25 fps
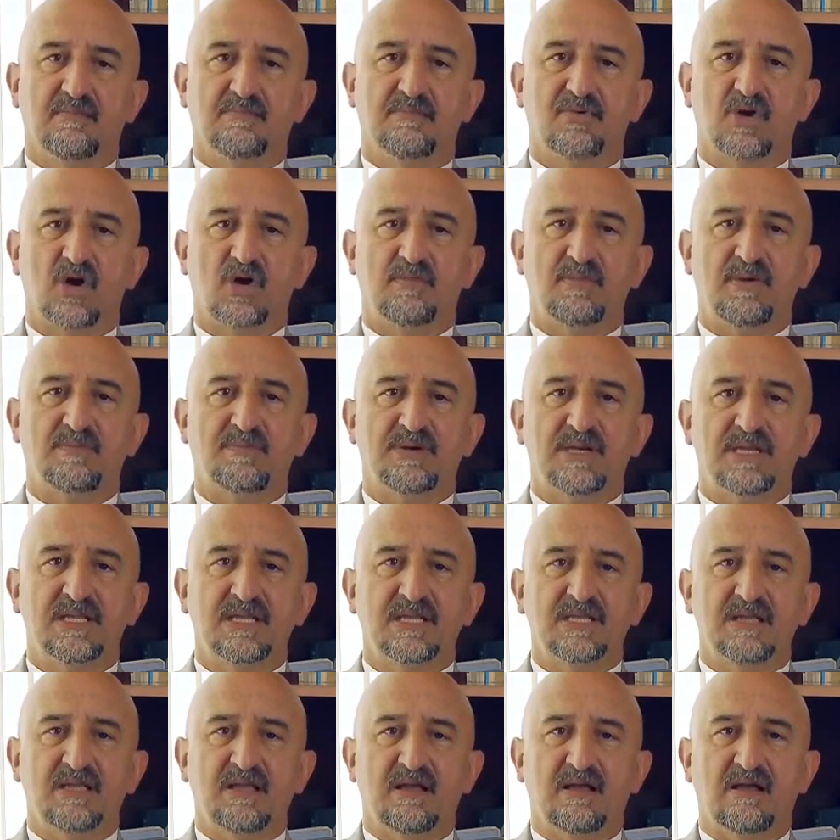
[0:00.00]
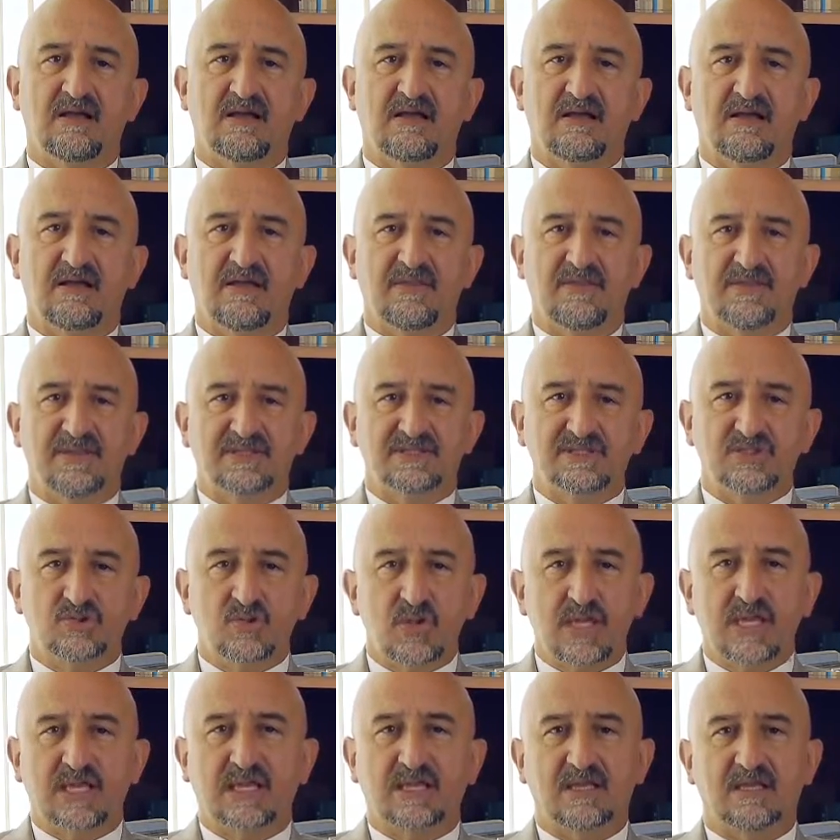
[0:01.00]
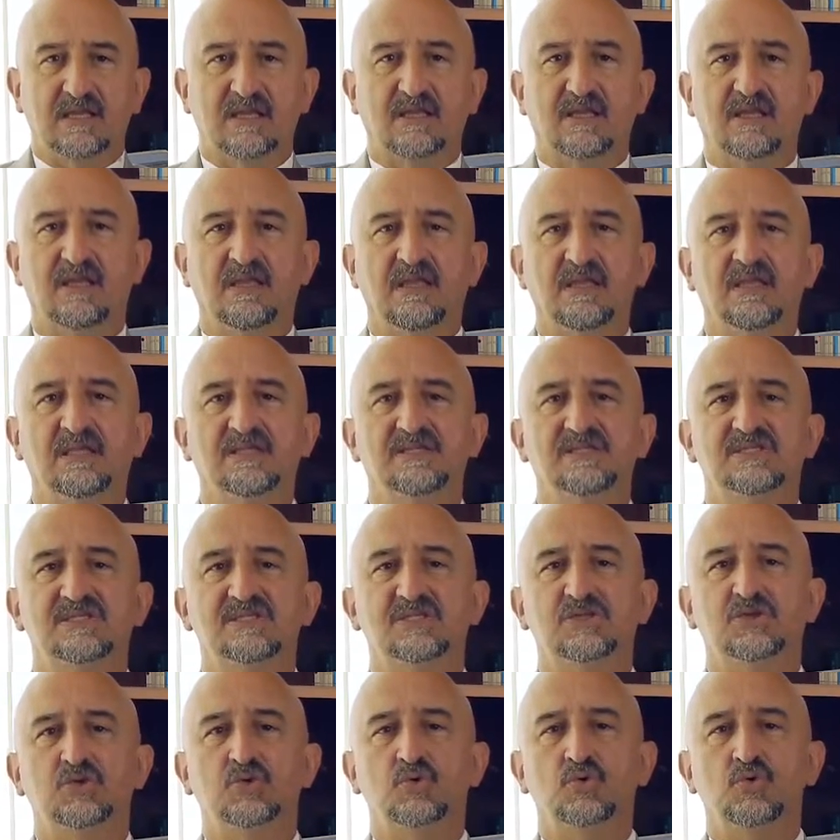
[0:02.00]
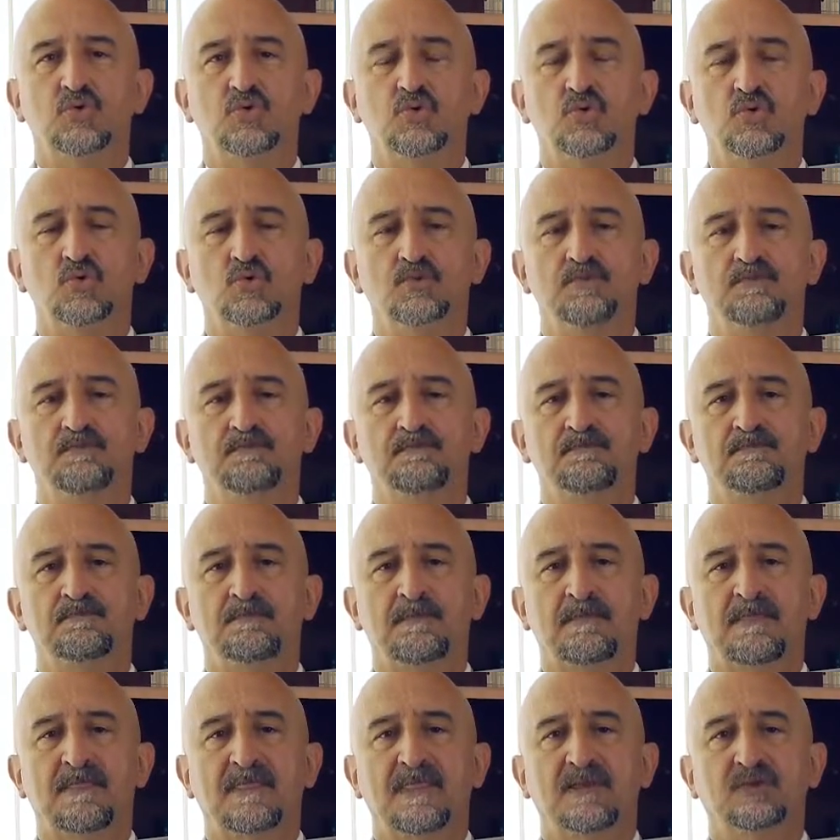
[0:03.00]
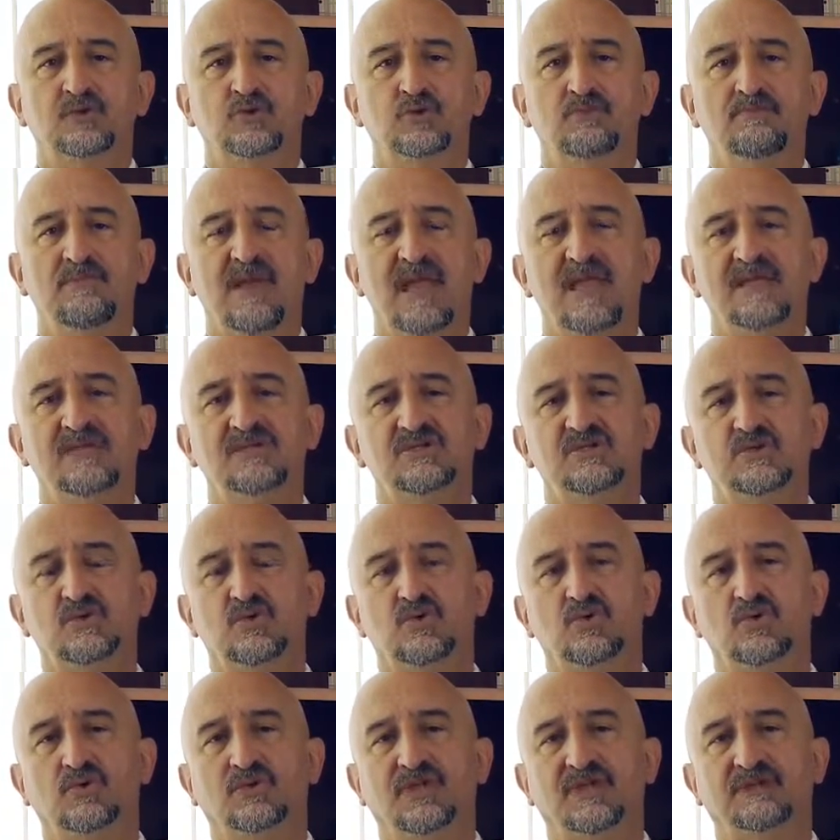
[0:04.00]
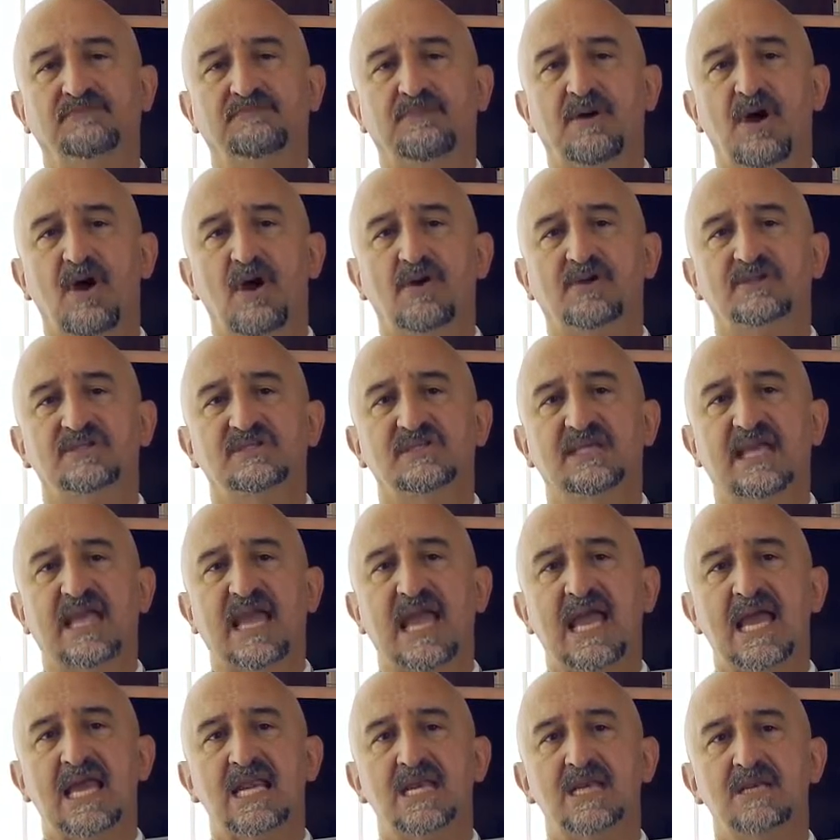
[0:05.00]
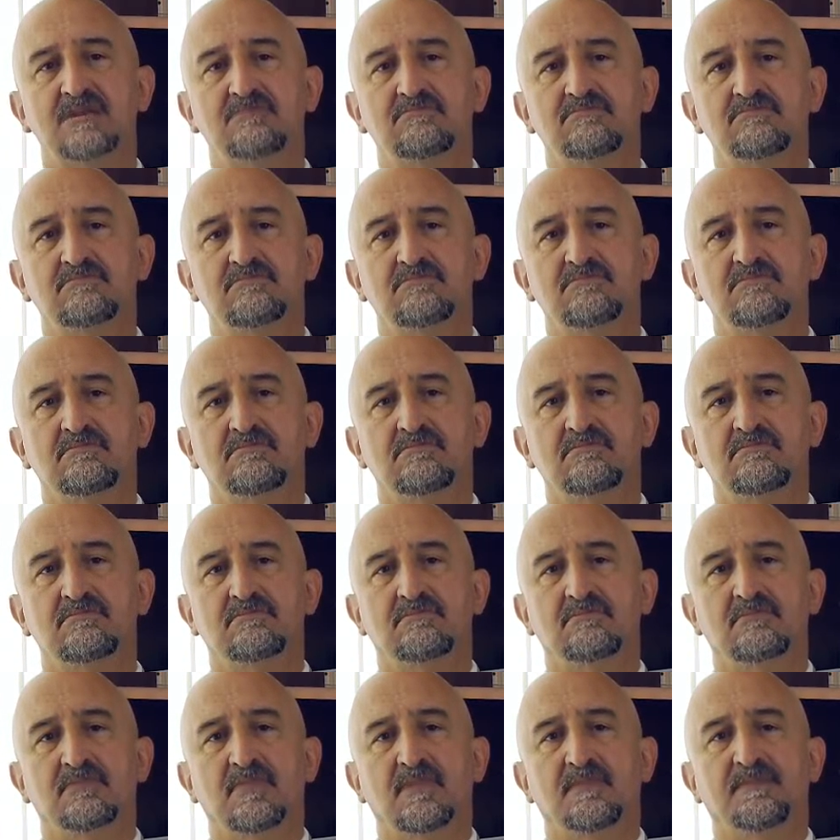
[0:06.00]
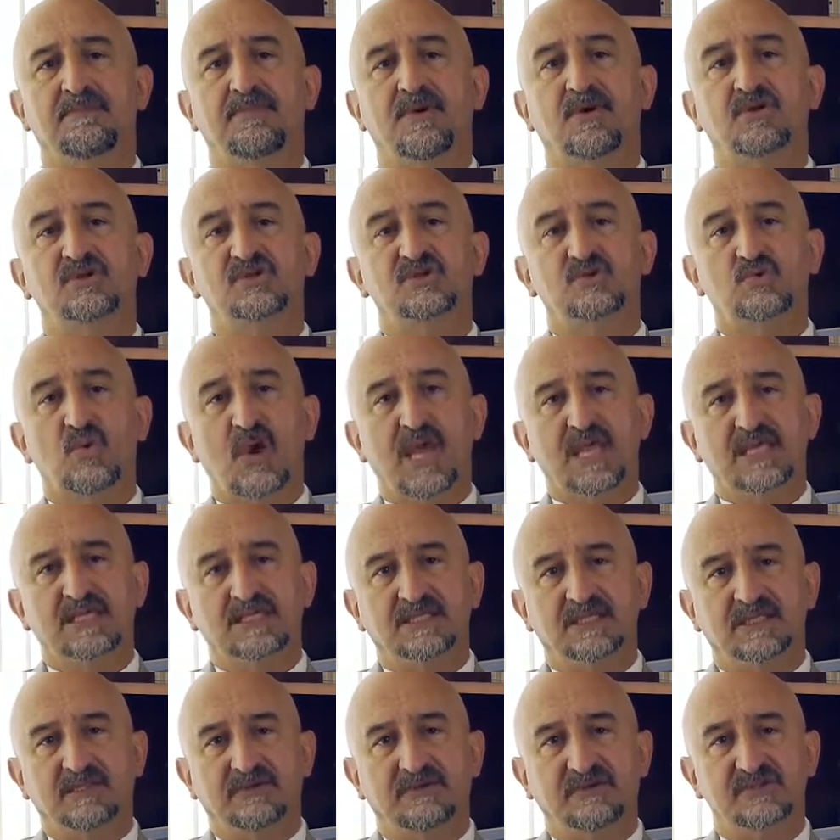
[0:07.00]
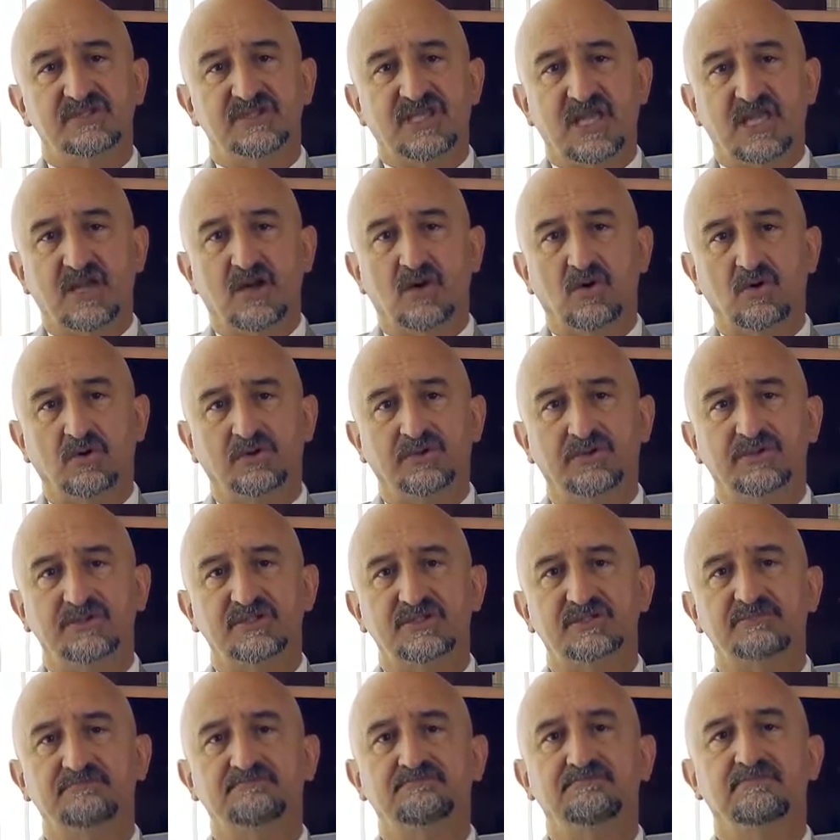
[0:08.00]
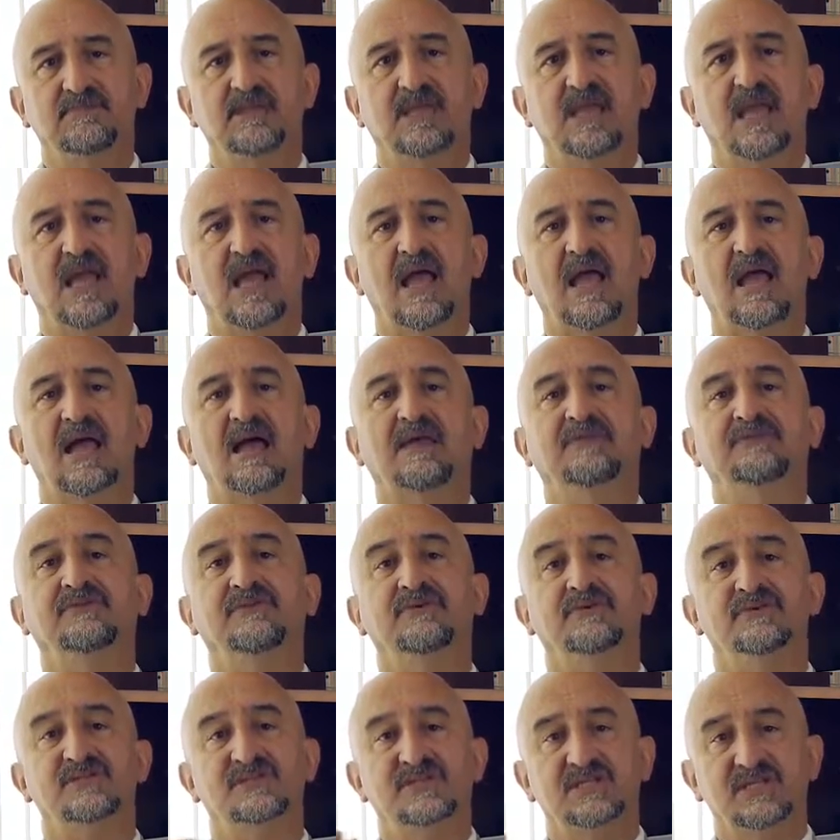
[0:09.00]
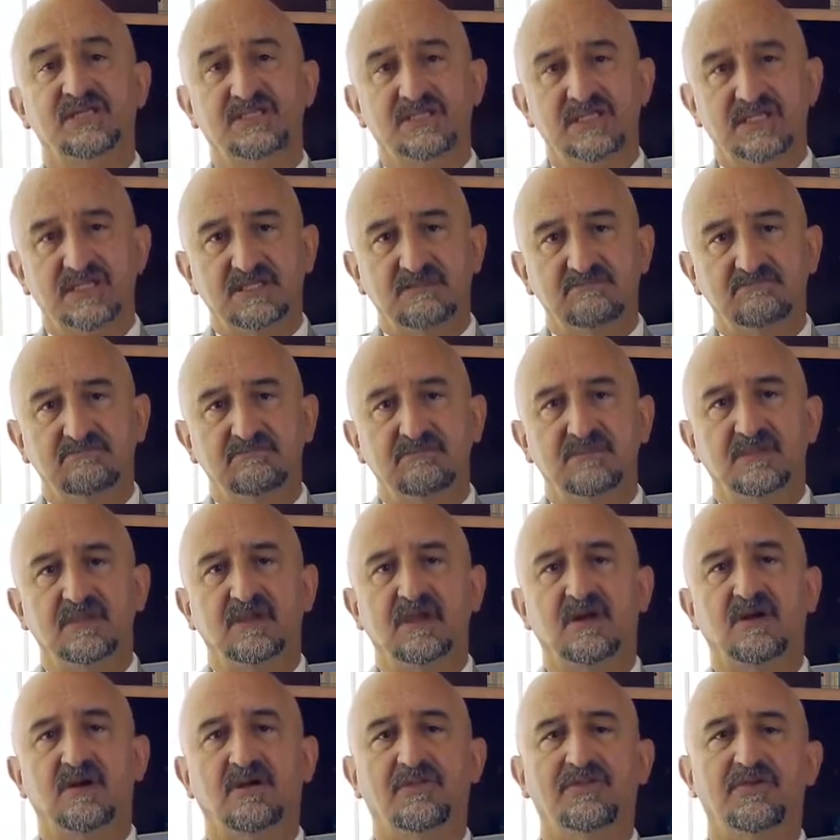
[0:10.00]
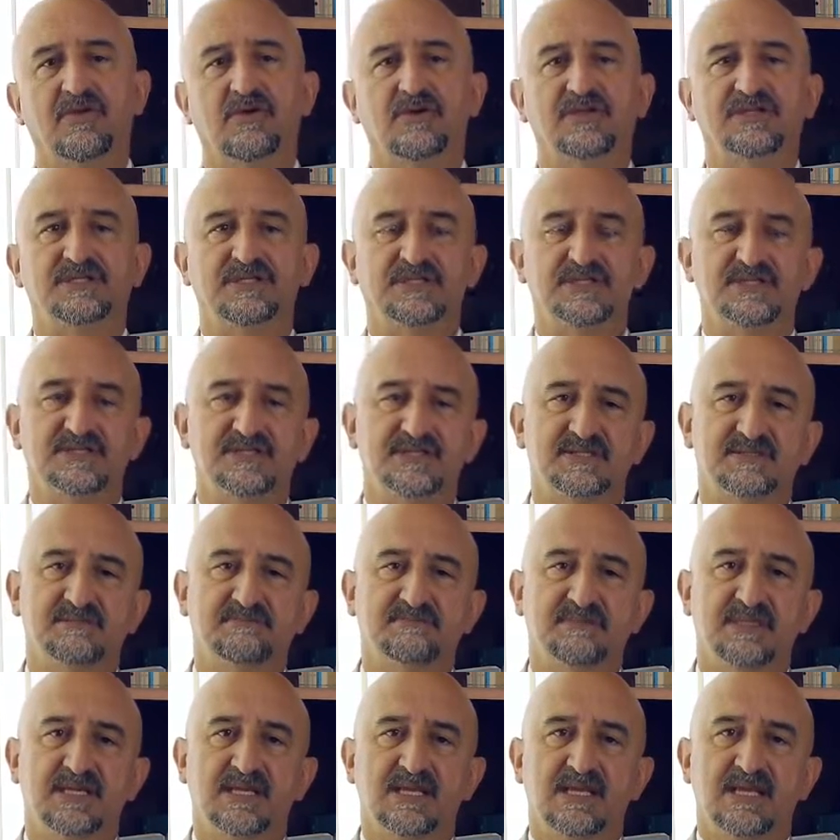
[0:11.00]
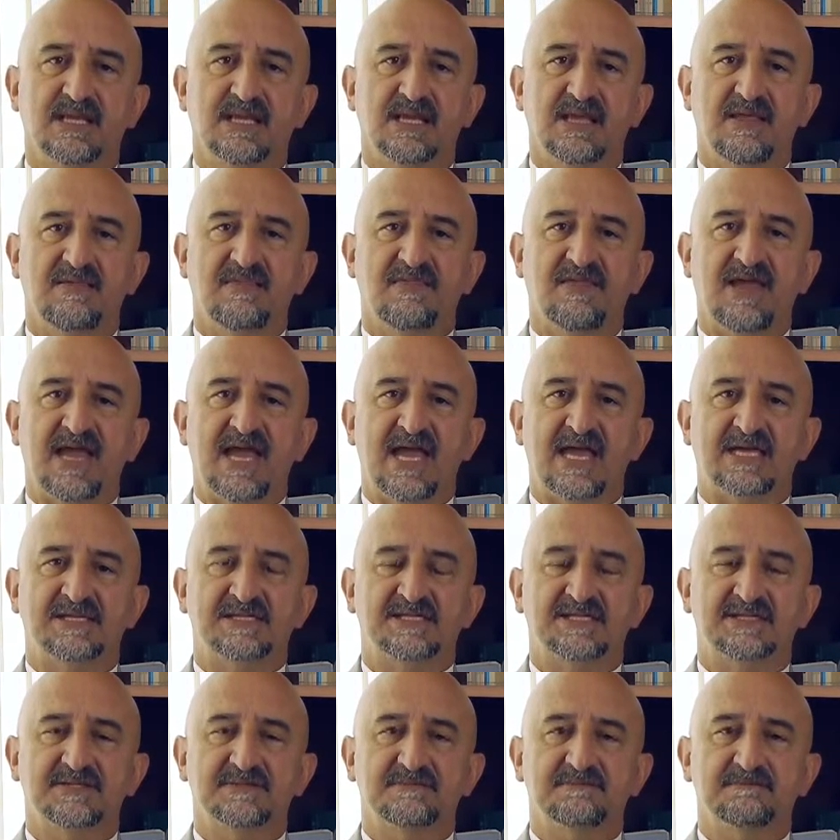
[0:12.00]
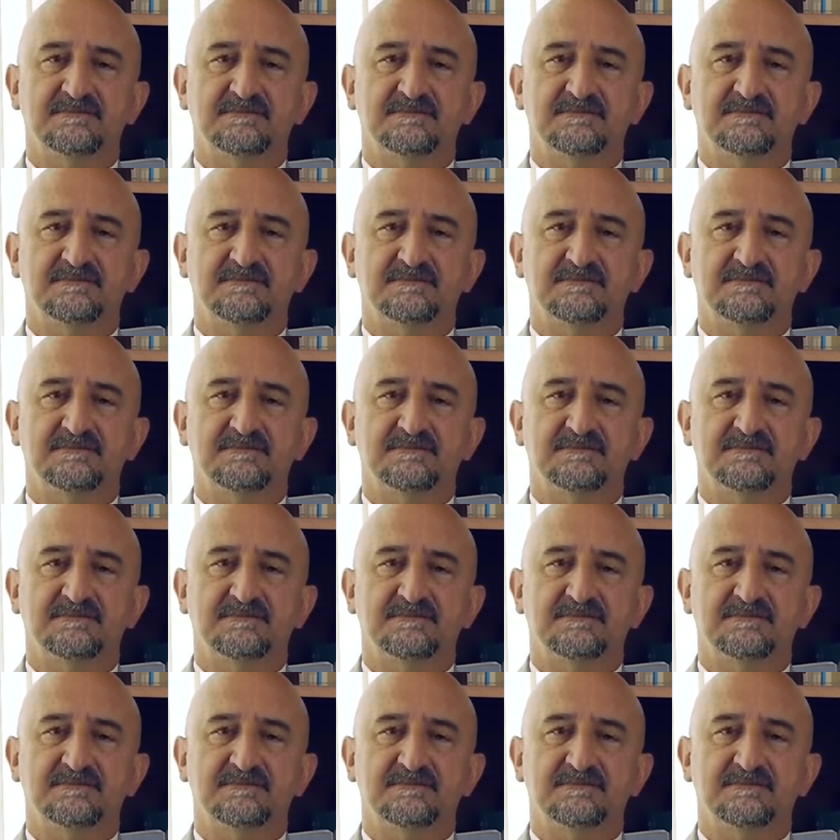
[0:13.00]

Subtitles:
Probably the trick is to make sure that parks can persuade their stakeholders and their city authorities that